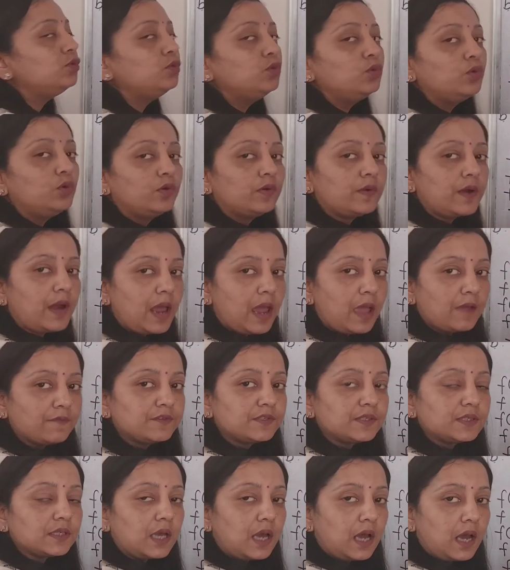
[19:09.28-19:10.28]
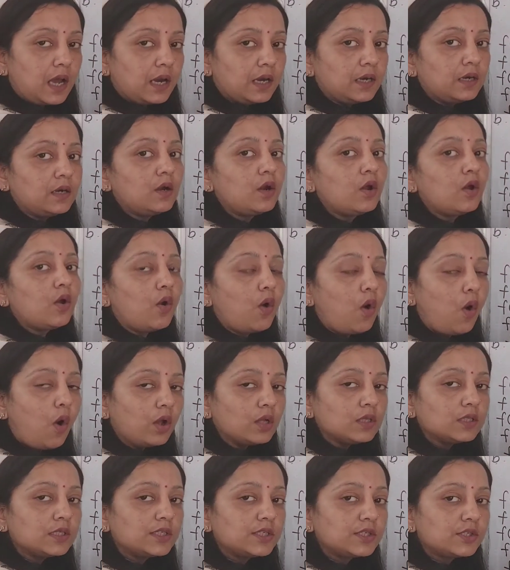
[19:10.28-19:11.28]
two graphs are
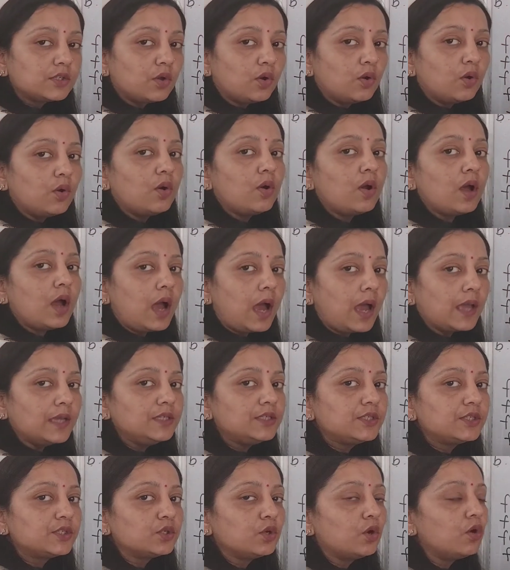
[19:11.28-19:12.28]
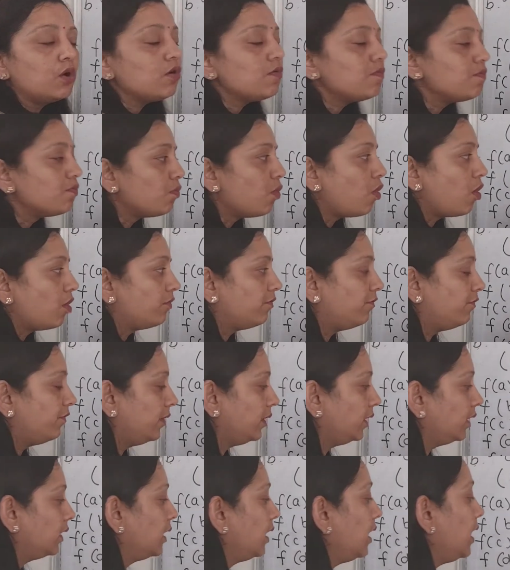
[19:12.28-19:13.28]
also
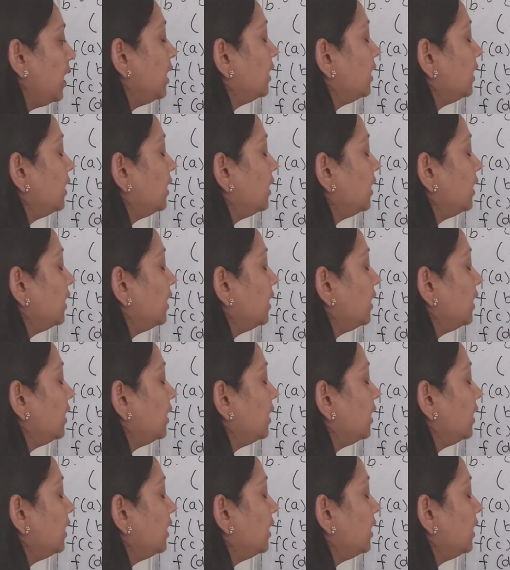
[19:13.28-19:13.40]
isomorphic.